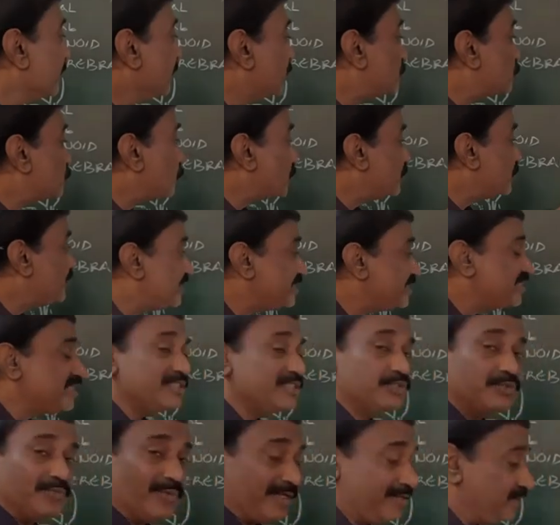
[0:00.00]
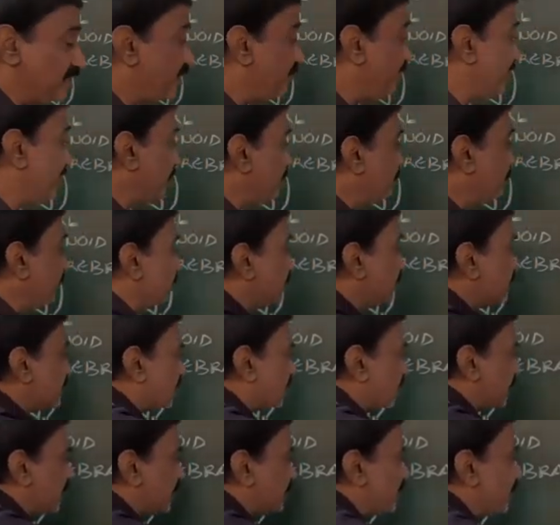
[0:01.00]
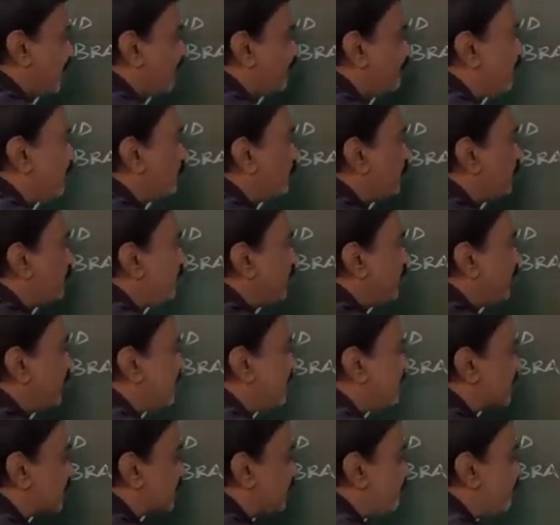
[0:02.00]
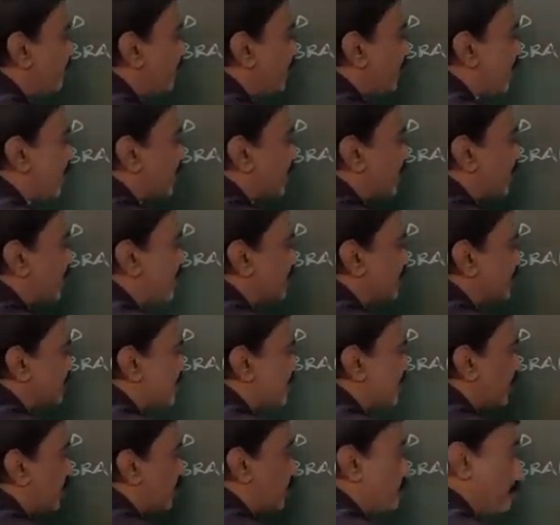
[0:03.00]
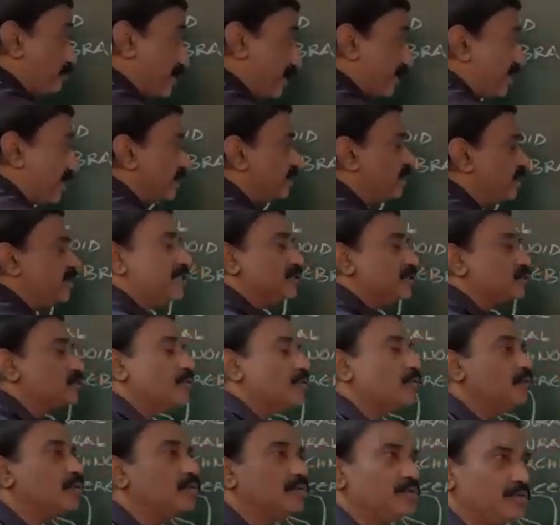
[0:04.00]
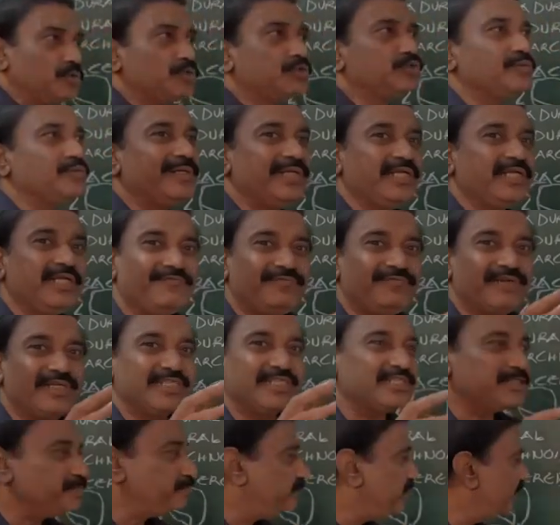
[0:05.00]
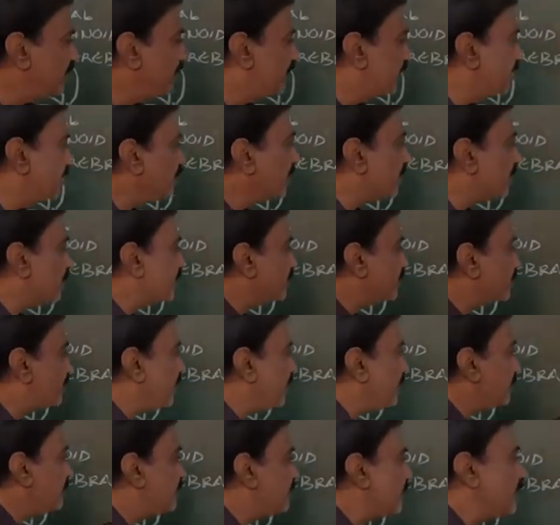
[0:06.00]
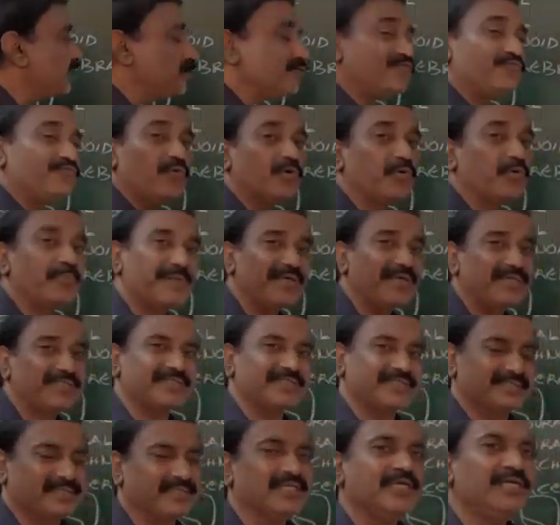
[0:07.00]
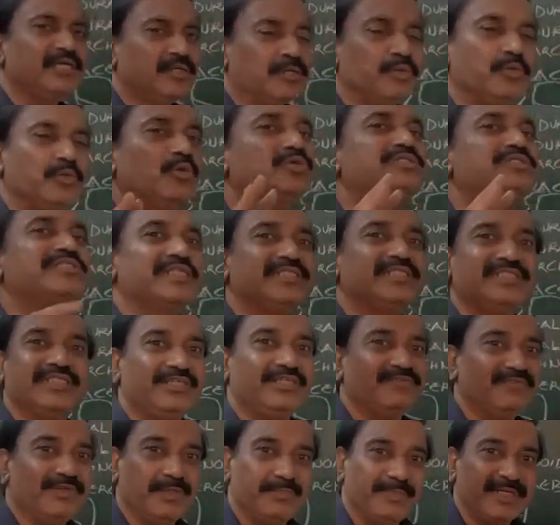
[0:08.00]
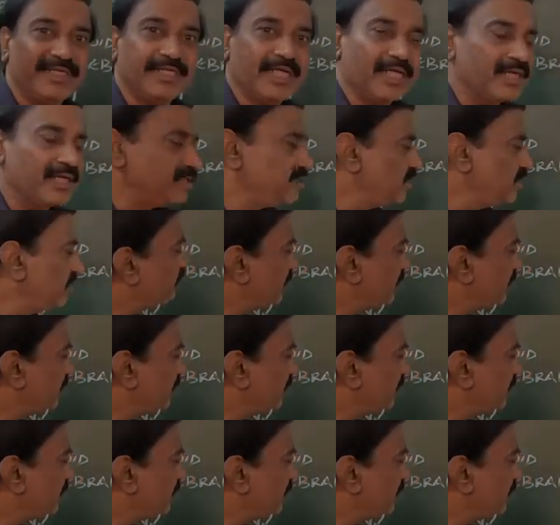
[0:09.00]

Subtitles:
So this is the one. See, there will be bleeding somewhere here inside big. So usually if it is big here and there, 3 to 4 places, no surgery will be done.